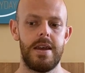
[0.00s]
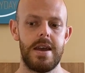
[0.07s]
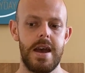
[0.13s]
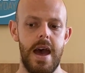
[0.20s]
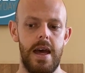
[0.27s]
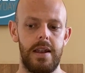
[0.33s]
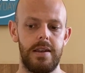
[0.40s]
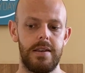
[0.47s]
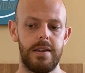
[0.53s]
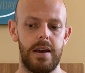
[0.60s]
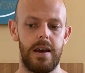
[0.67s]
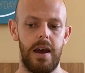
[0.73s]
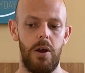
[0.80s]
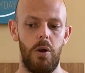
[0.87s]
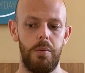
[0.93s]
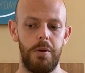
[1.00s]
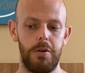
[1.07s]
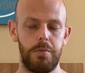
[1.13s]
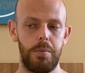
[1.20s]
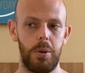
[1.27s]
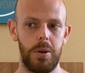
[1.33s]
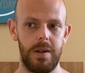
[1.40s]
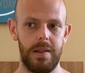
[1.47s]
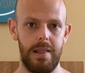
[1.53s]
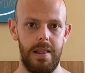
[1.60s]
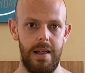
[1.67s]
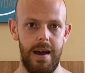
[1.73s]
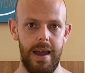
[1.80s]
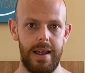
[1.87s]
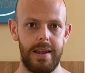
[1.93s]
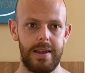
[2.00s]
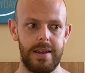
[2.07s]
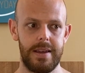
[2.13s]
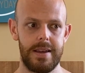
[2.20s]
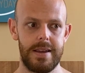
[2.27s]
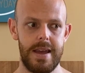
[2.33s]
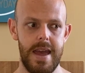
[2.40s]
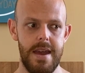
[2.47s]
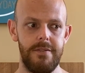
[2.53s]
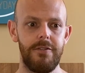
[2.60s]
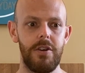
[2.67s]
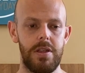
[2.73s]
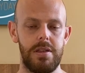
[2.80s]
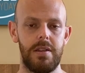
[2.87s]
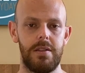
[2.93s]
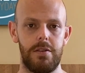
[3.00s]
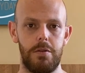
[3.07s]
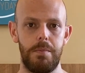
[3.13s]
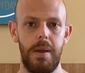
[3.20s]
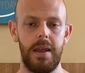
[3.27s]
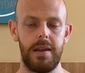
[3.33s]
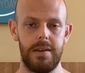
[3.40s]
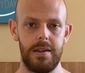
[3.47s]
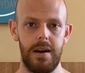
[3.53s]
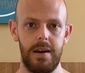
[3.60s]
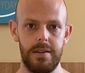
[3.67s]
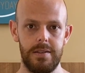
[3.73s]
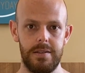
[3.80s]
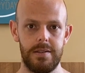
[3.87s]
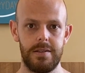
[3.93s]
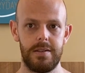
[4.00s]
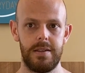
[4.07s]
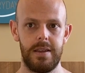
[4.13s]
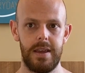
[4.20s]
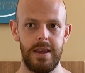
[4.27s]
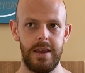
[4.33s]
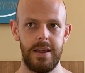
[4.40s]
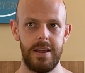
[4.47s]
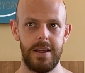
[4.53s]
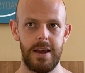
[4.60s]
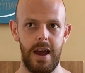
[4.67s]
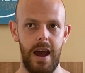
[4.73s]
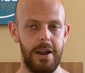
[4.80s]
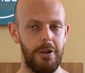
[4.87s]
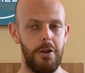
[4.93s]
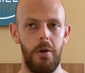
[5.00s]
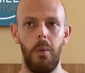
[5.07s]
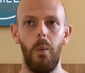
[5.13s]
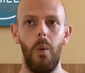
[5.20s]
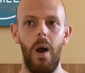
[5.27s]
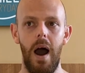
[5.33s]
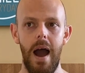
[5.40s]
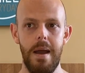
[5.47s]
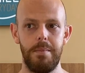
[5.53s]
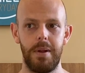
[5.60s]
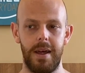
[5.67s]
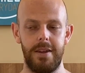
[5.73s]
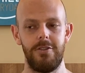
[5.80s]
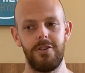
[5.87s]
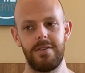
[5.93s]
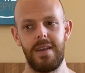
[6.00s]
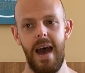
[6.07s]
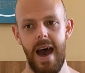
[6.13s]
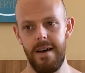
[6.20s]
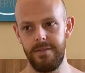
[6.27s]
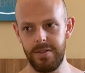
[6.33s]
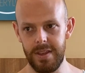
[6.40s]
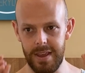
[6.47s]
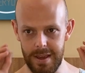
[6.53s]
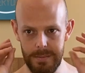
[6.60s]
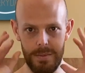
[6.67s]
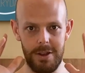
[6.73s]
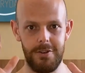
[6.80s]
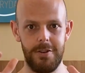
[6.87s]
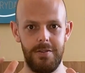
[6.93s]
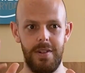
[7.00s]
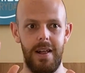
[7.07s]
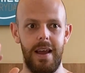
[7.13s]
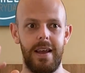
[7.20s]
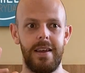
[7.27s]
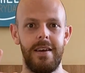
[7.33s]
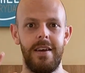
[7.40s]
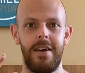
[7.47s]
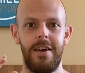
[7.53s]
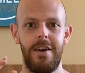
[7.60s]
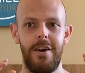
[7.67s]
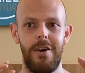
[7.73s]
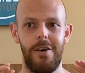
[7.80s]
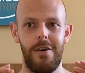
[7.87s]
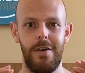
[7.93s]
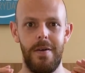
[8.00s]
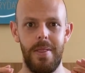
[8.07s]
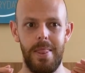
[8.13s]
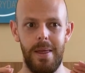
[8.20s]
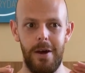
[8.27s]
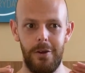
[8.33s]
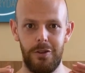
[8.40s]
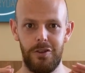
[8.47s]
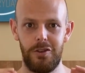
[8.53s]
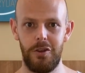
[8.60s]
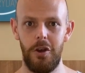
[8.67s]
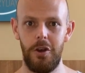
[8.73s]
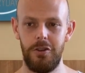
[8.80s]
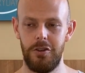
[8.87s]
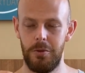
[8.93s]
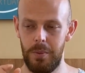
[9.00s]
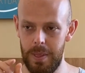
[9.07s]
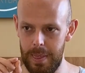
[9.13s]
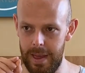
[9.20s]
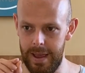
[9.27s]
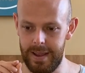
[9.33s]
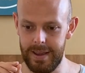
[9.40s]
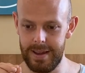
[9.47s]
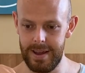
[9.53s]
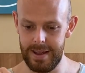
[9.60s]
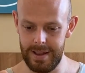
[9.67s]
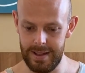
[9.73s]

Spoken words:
And I almost put it like everything the speaker does, I don't know why, but I just have the image of like a surgeon with like